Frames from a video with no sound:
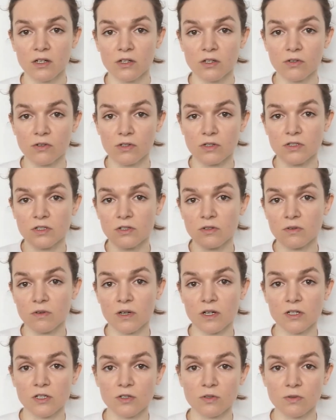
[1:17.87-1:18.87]
You can do
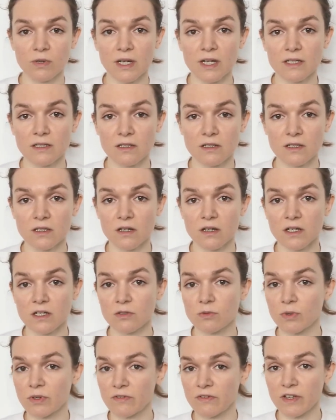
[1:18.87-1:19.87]
a short
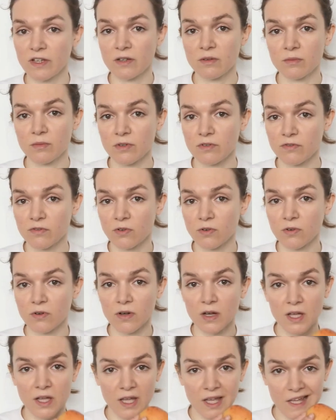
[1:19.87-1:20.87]
exercise with it before
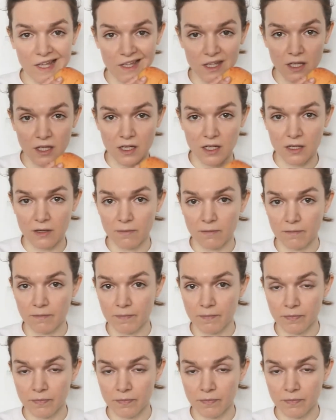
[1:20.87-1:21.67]
eating it.